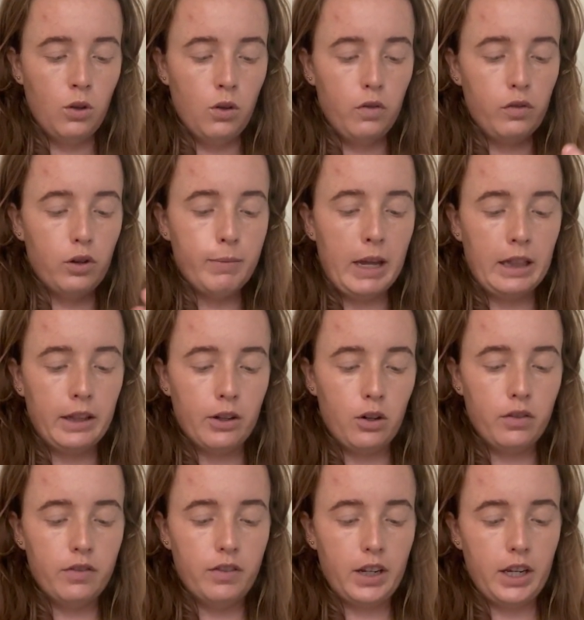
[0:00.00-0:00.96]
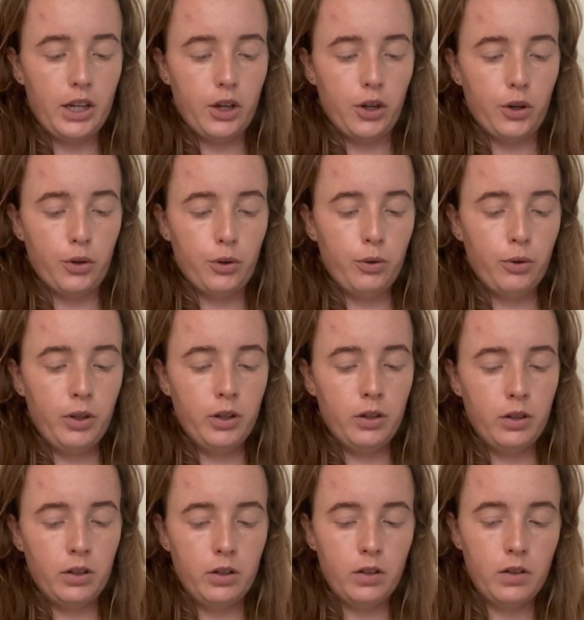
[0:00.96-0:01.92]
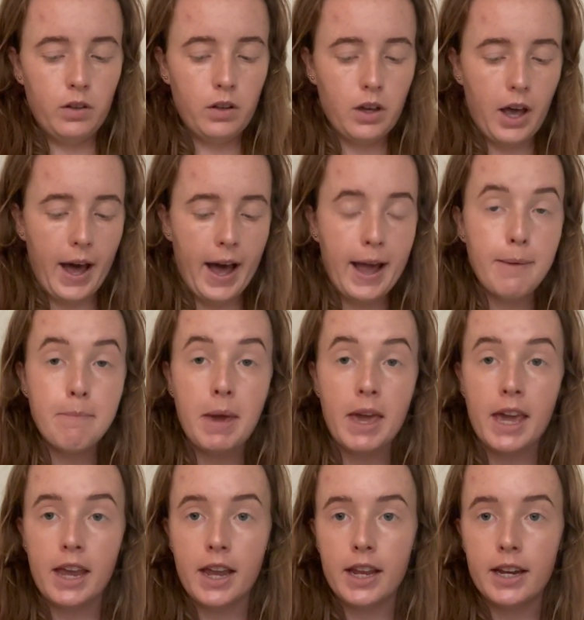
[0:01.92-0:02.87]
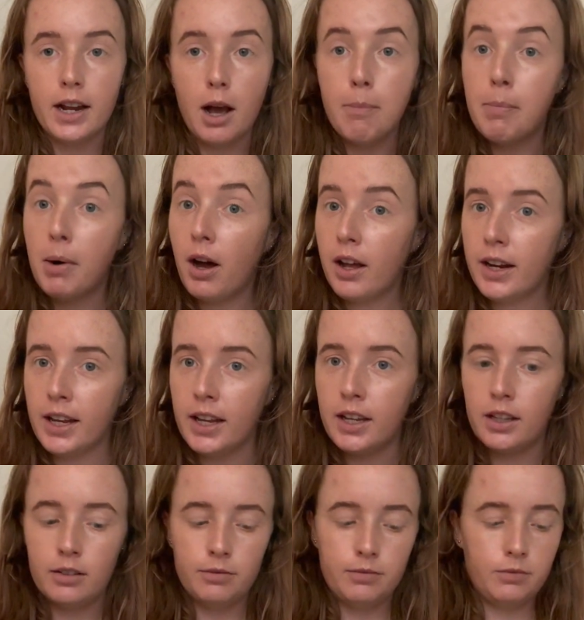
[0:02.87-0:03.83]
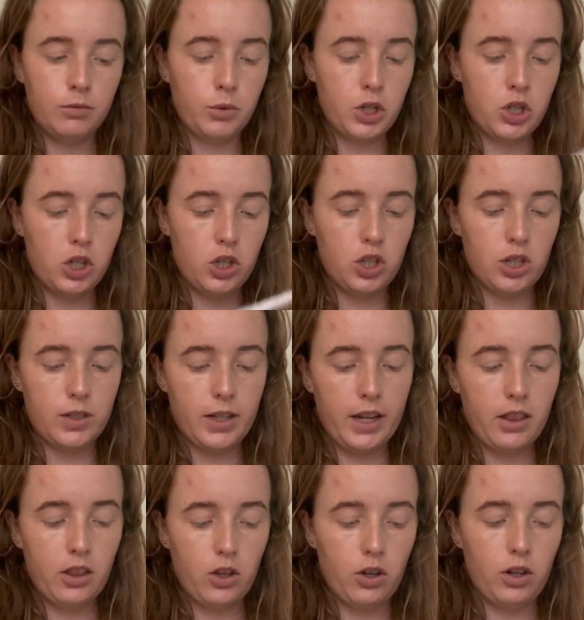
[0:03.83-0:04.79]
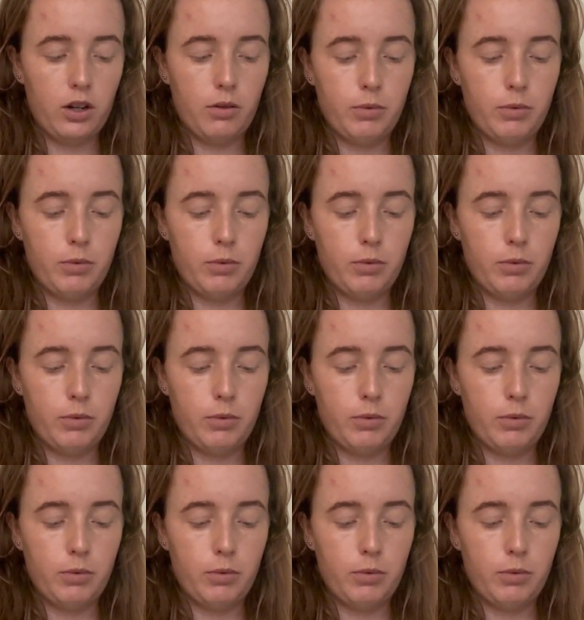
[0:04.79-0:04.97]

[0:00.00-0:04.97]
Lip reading: For my little video, I made a bonnet, which is just like the hood.